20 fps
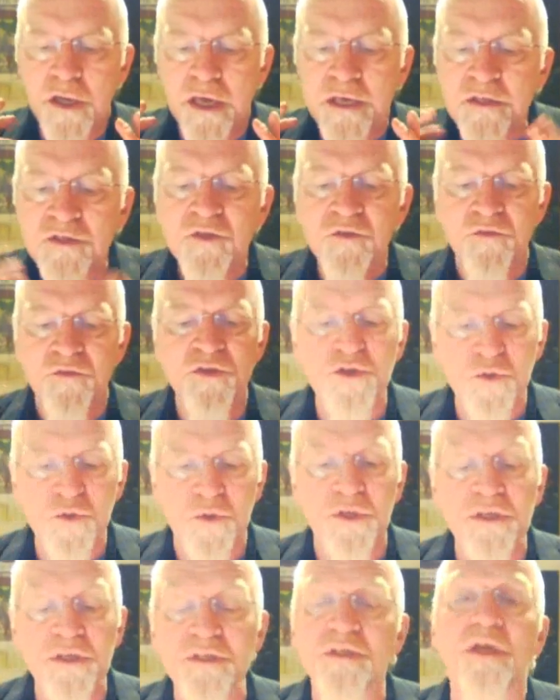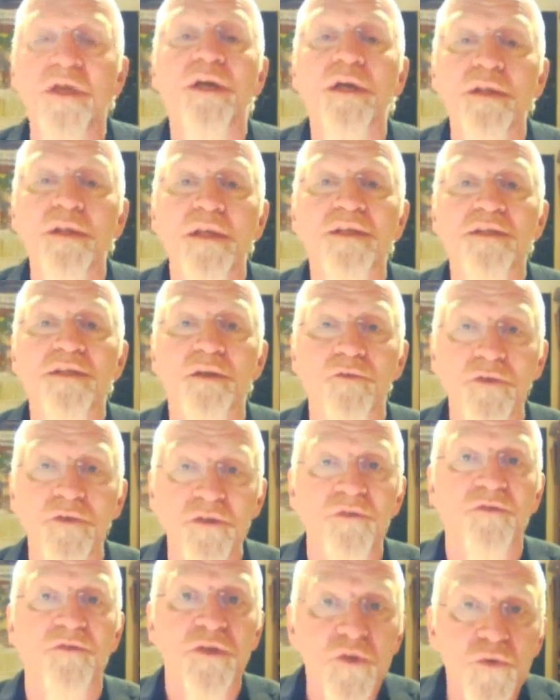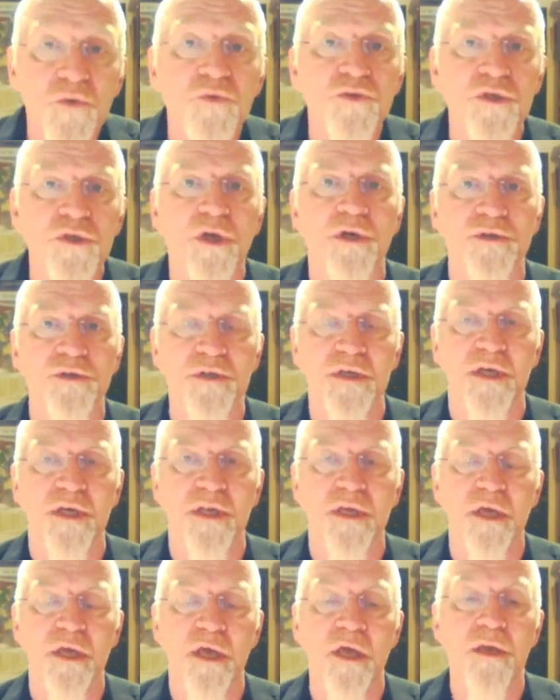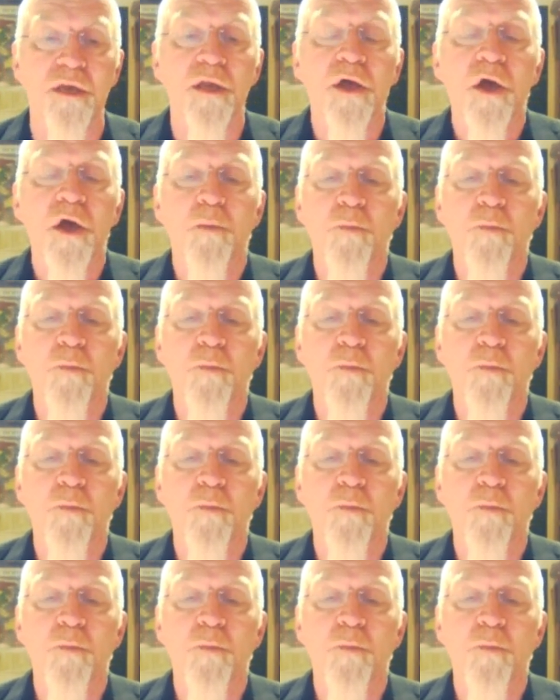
individualistic, unless their individual charts are getting hit.